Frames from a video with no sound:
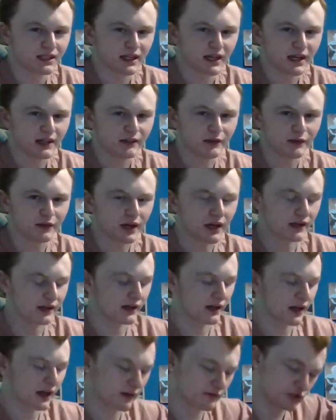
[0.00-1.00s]
They're not going
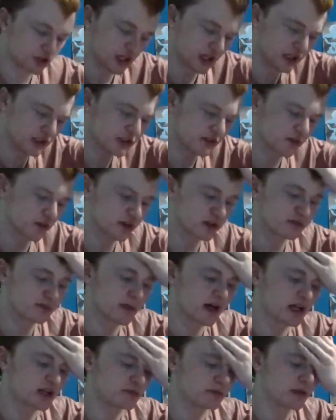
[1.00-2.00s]
to have Jade's first
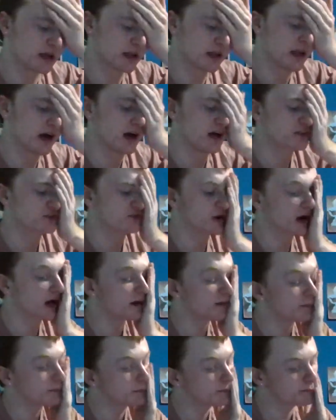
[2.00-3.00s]
match be a loss,
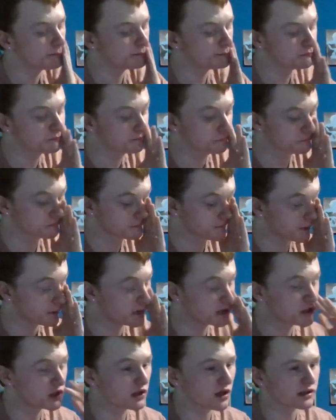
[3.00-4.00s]
right? I
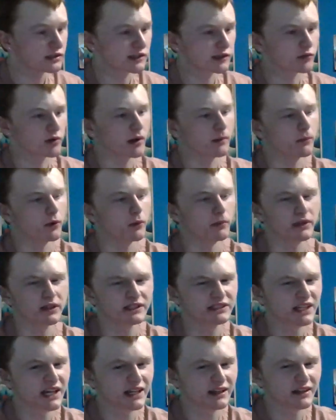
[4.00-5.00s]
mean, she lost the Rumble, but
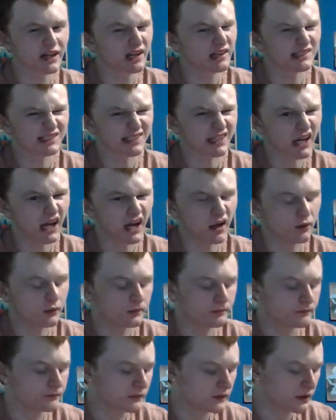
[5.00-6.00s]
that doesn't count.
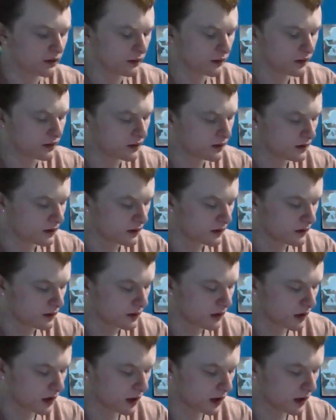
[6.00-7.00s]

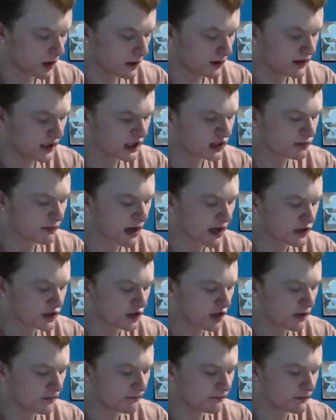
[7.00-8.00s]
Next
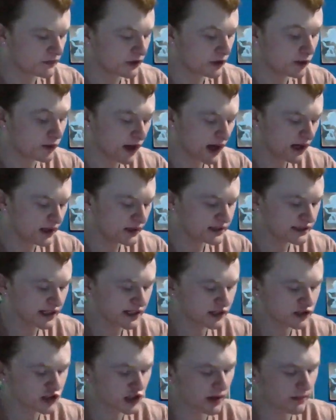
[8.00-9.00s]
matchup, United
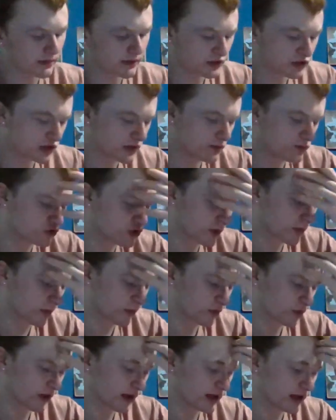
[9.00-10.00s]
States Championship Triple
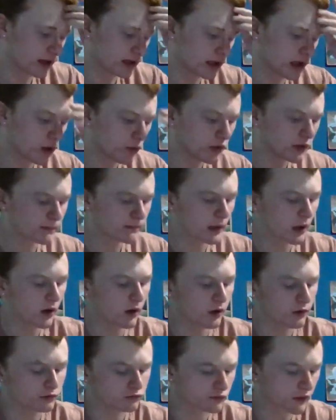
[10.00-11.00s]
Threat. Logan
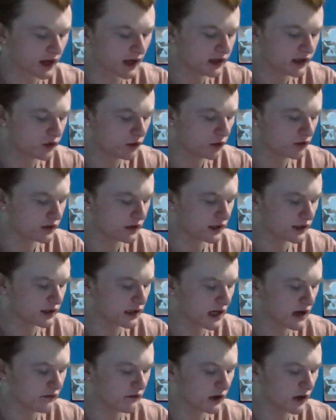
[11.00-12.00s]
Paul, Randy Orton, and
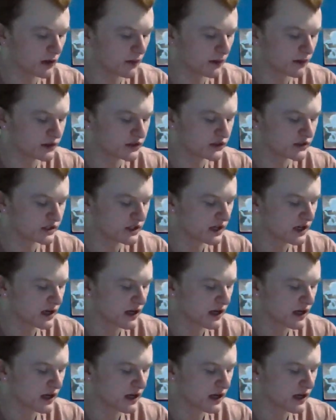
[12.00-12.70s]
Kevin Owens.